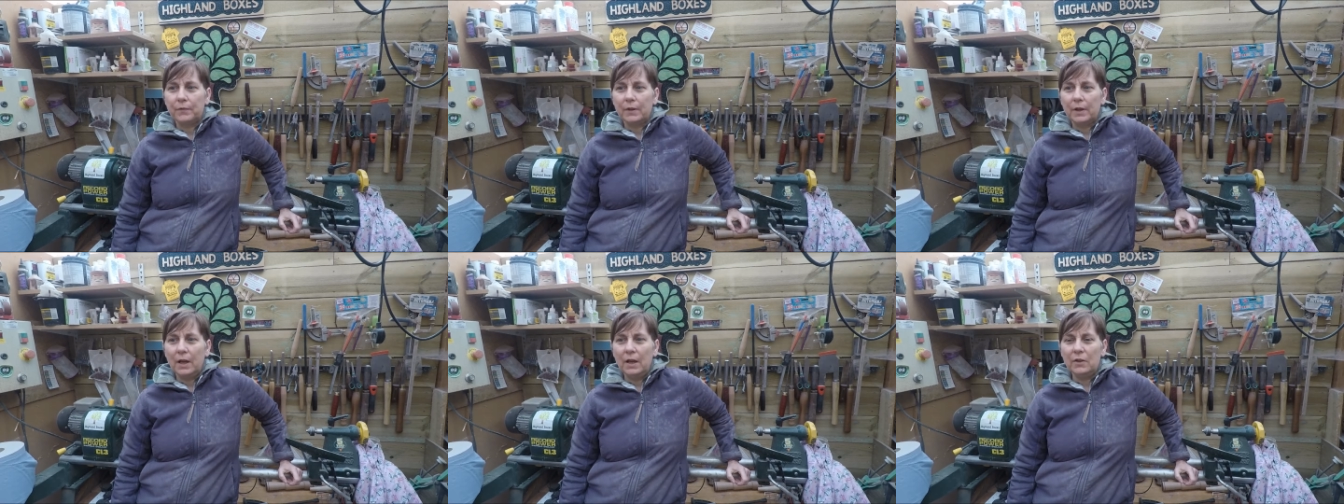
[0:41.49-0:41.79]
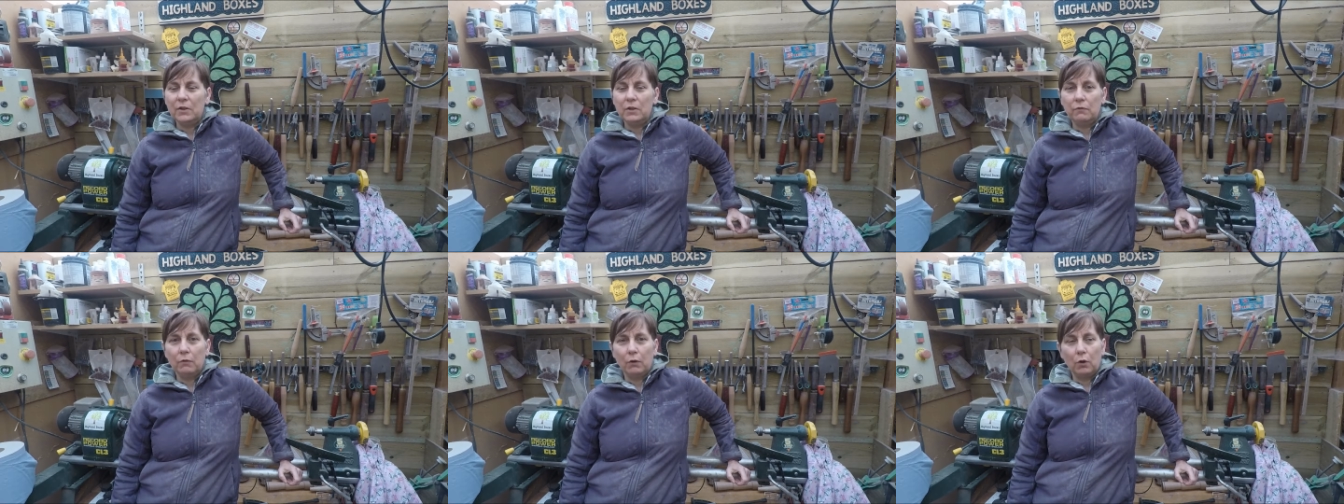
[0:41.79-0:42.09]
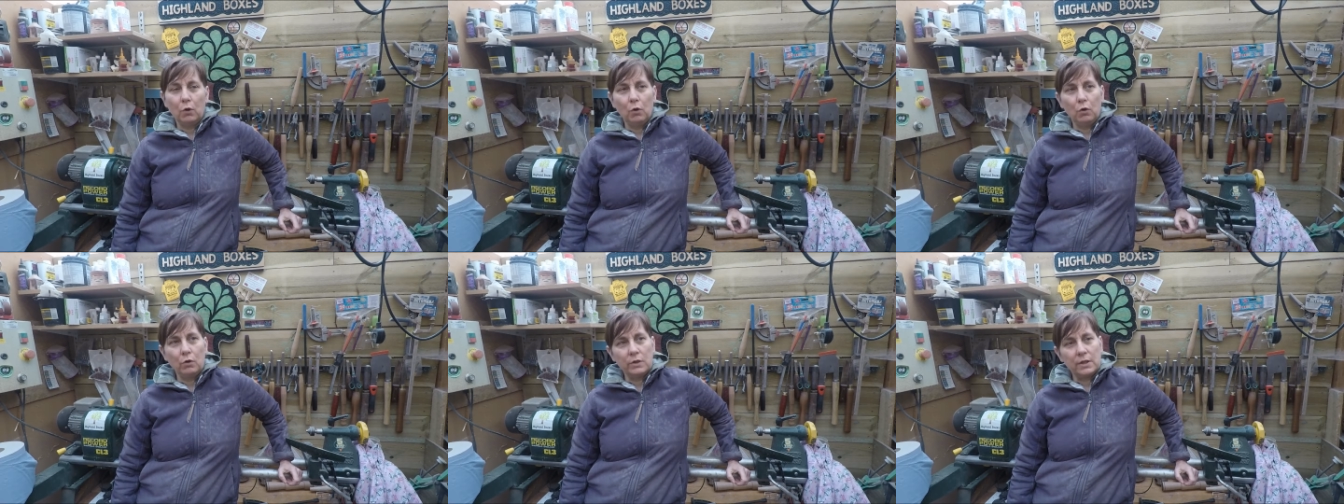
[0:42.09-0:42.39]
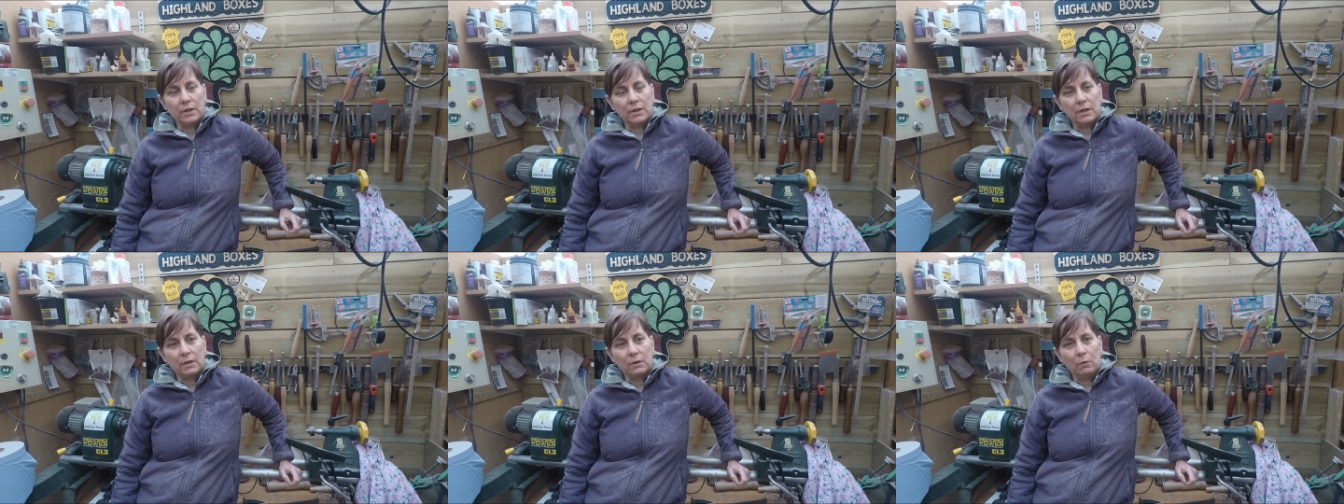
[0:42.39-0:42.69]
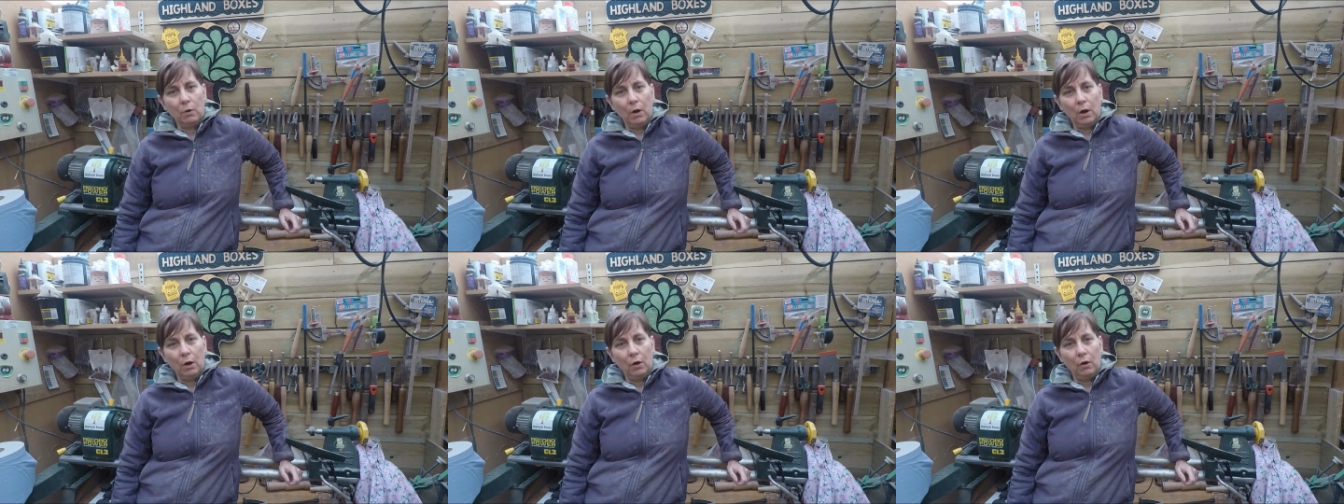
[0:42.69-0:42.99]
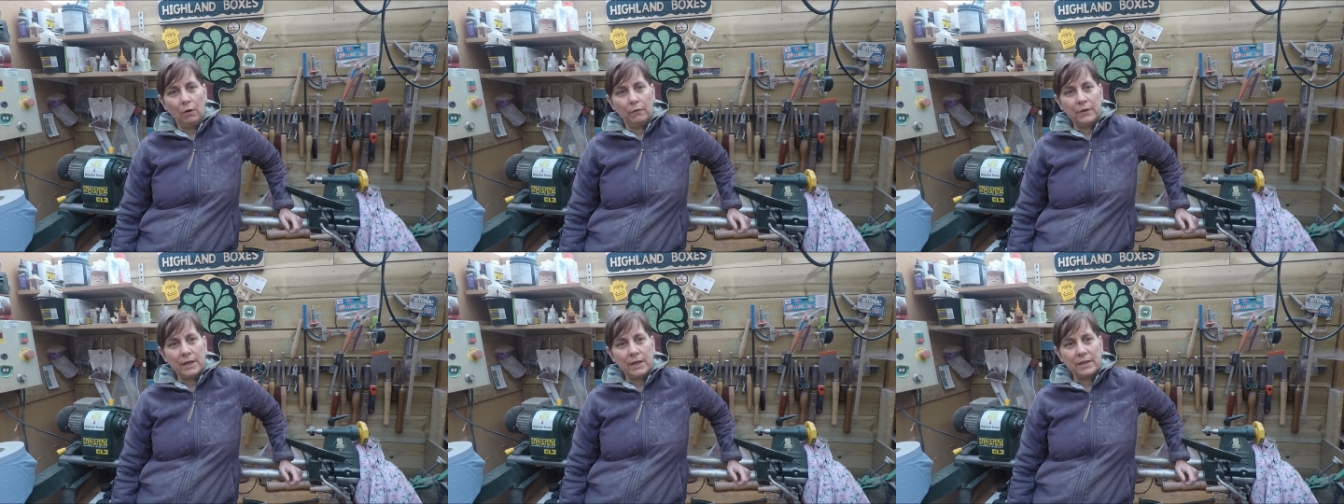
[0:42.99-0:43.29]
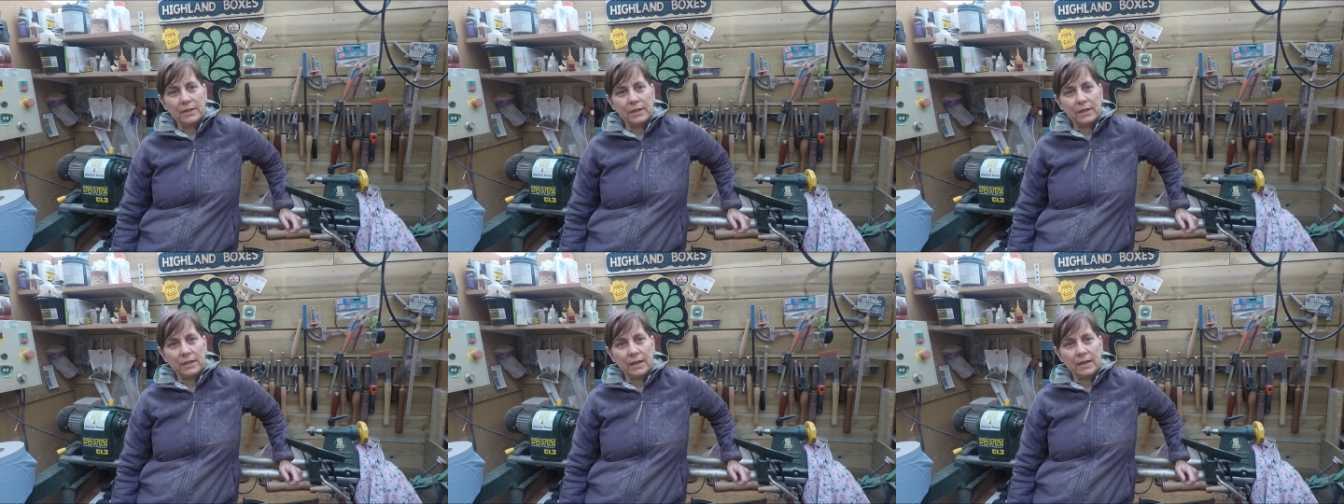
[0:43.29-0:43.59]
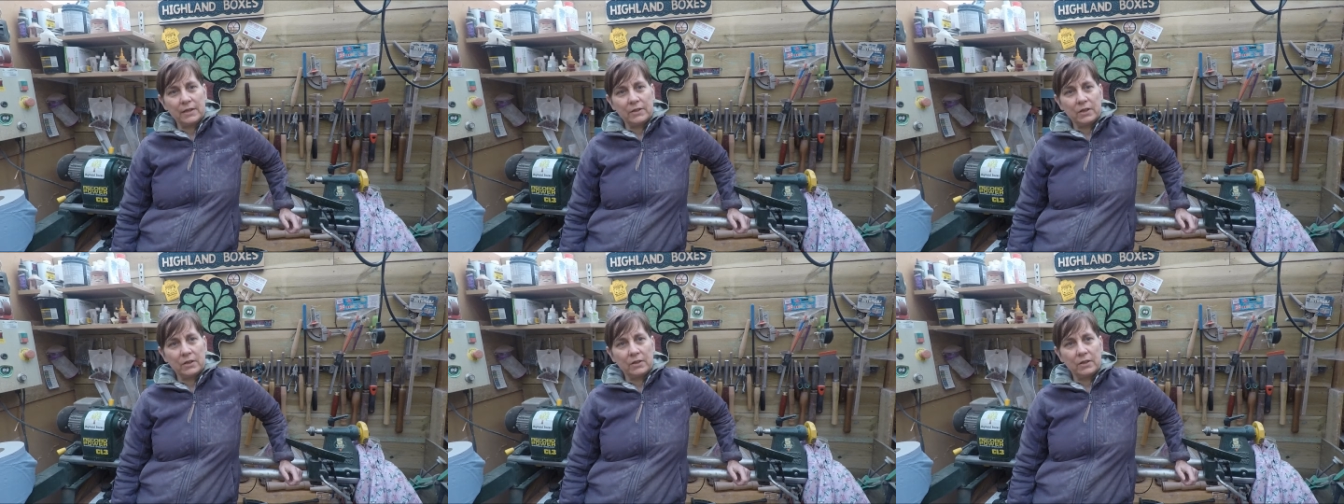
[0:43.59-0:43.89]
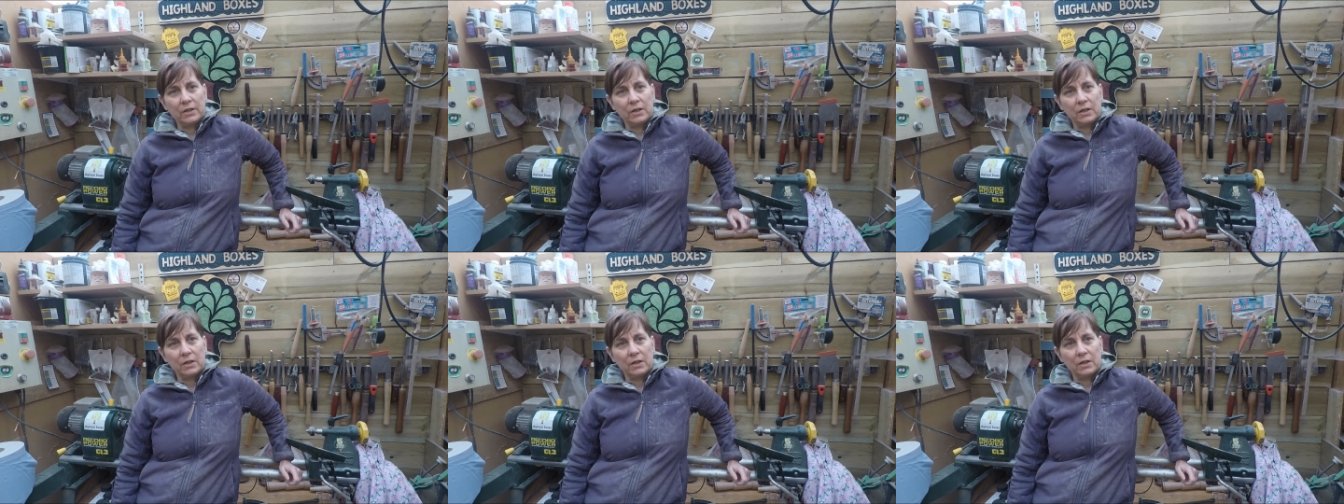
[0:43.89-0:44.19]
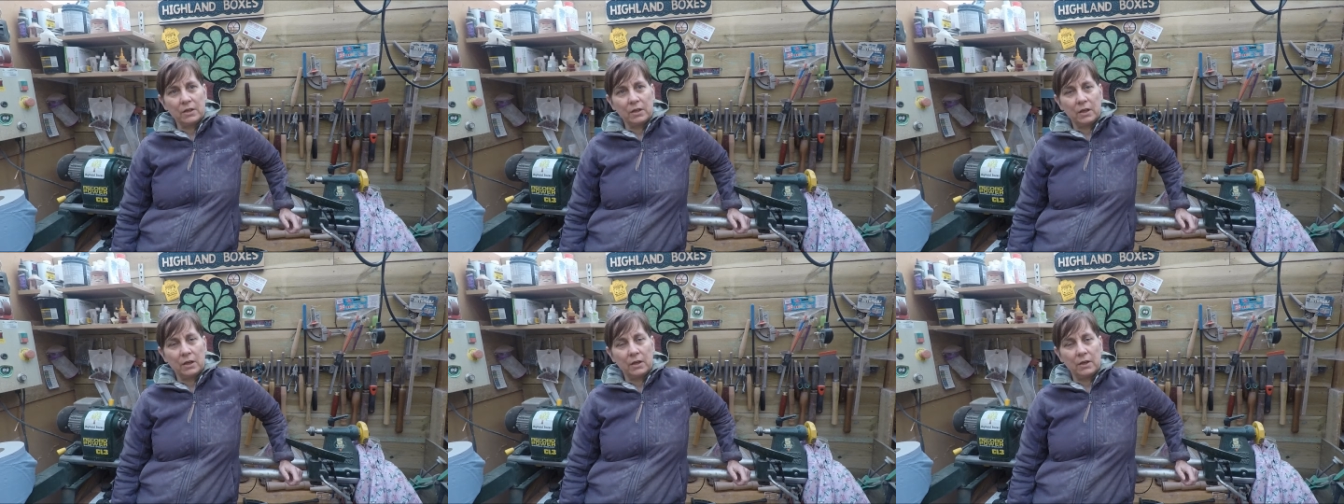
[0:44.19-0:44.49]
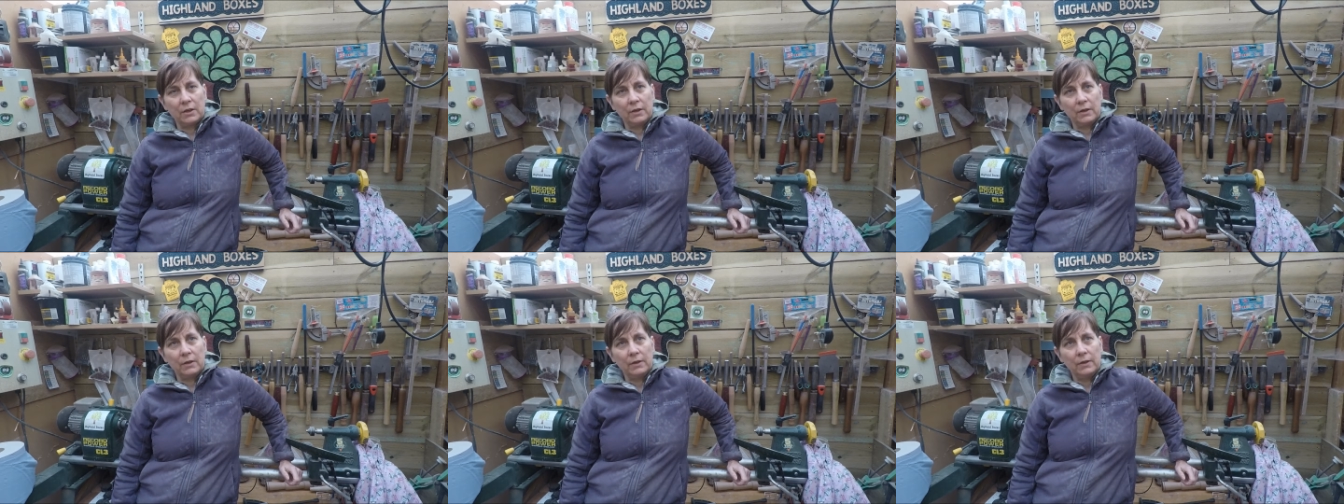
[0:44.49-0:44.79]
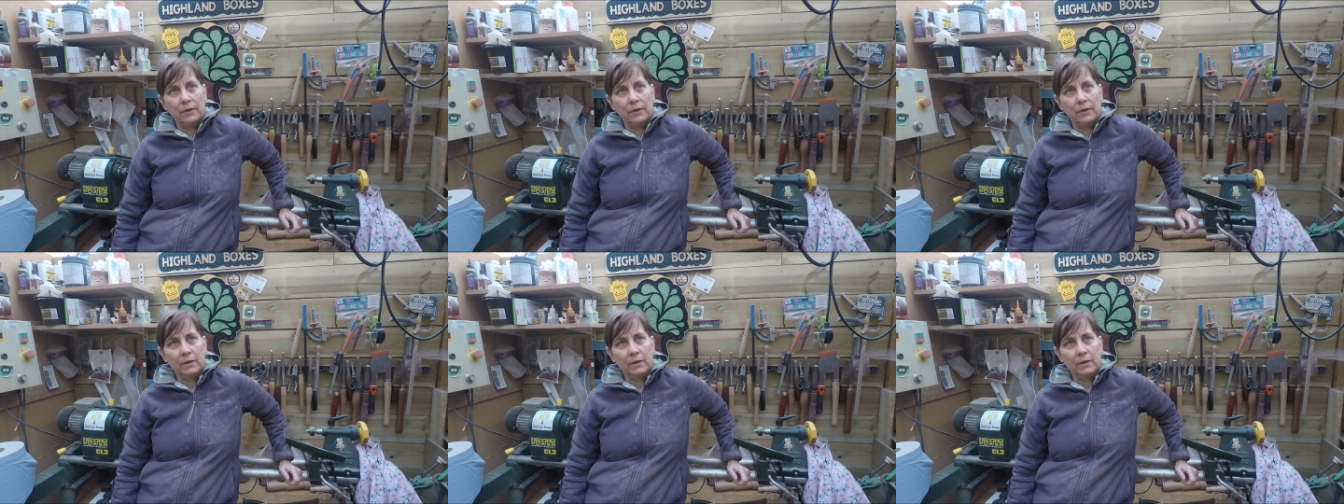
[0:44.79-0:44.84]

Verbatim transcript: I actually recorded quite a lot of yesterday's. I did a